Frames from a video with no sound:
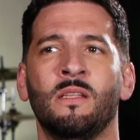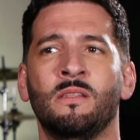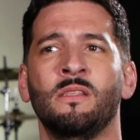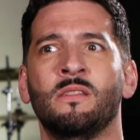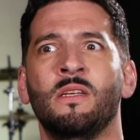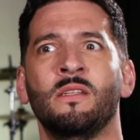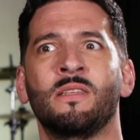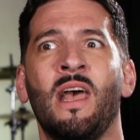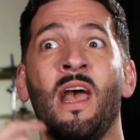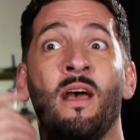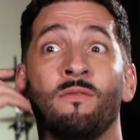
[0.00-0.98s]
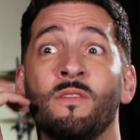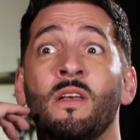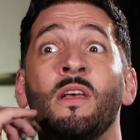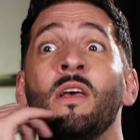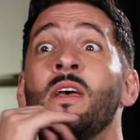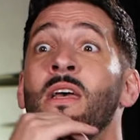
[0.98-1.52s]
that these kids have
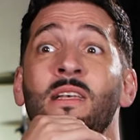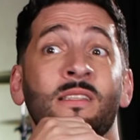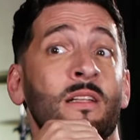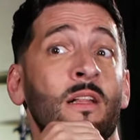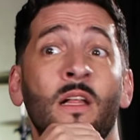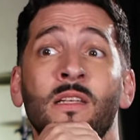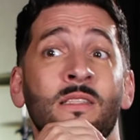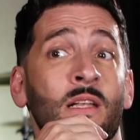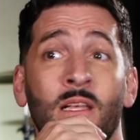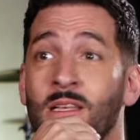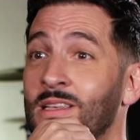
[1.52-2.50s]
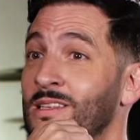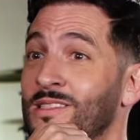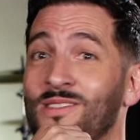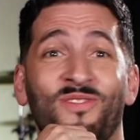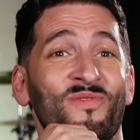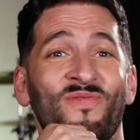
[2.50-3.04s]
is a is a
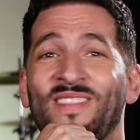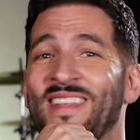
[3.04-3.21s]
is